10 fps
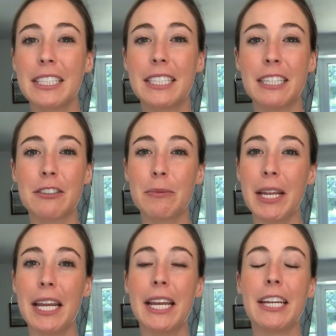gives
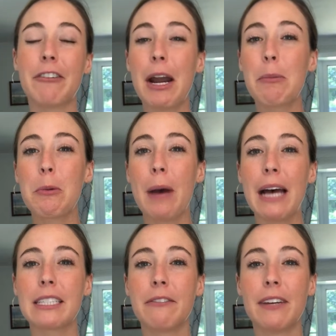me incredible
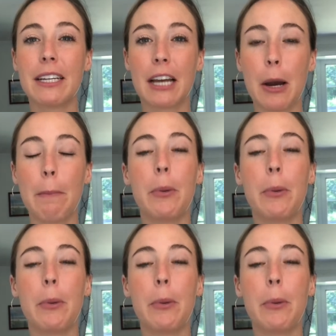passive income,